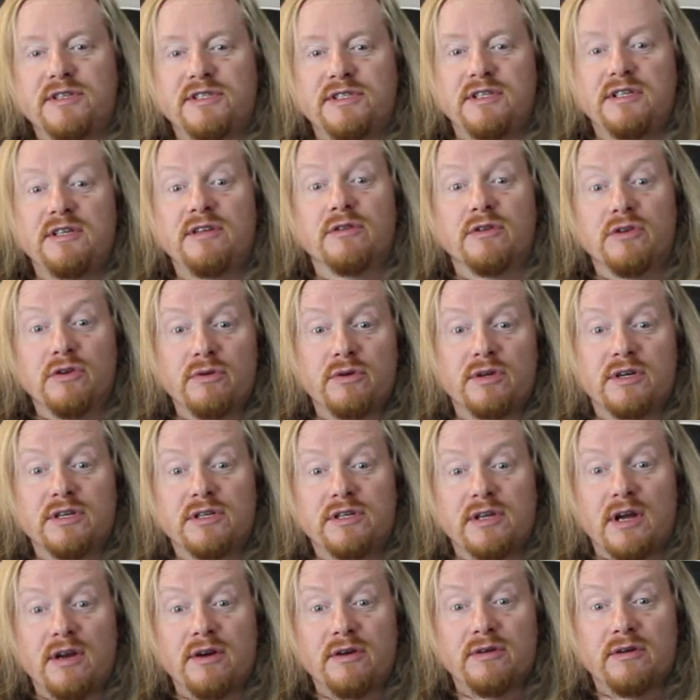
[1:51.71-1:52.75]
see the new
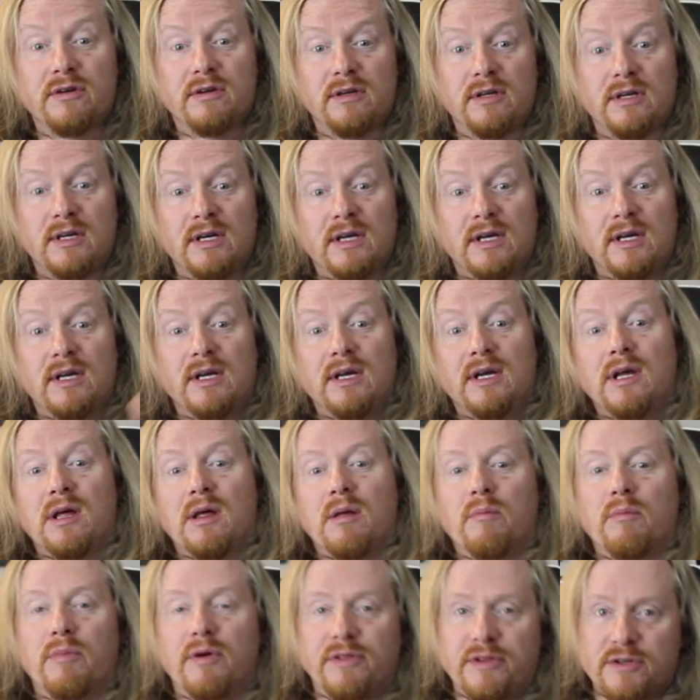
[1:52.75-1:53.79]
contender,
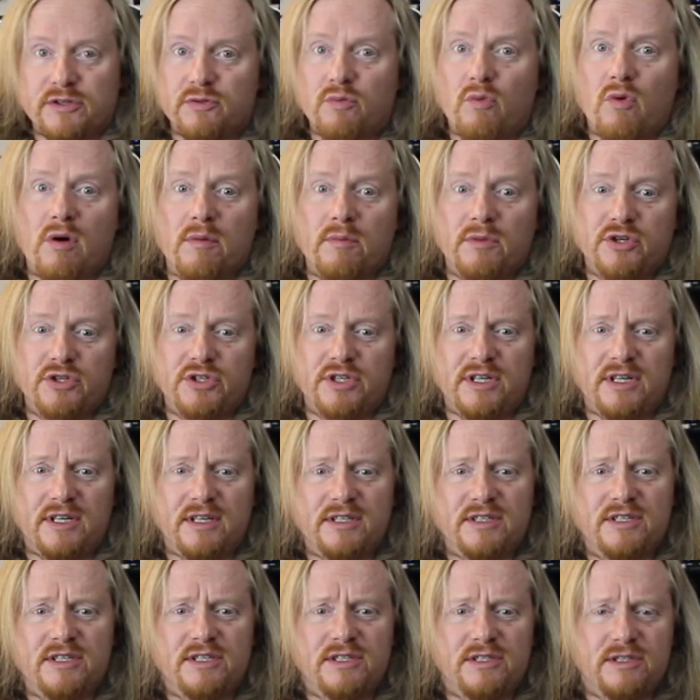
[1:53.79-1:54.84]
but this war
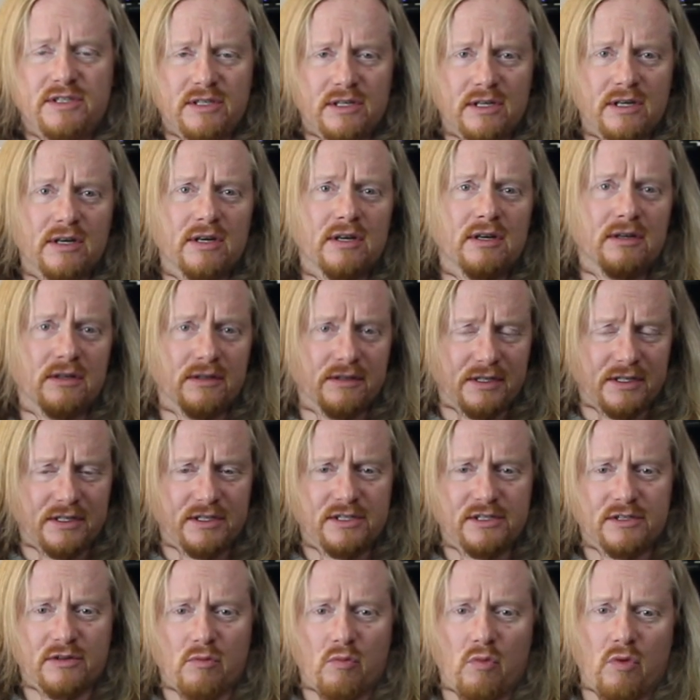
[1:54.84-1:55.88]
machine still needs
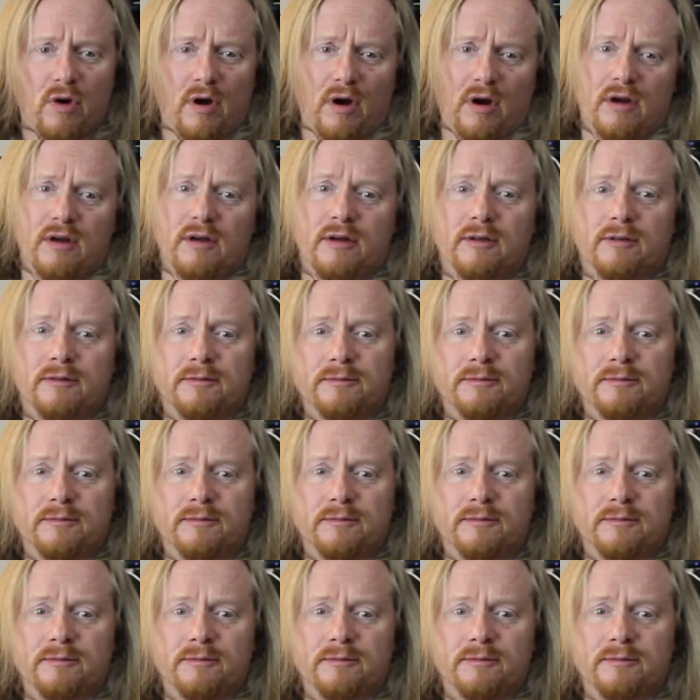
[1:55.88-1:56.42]
some work.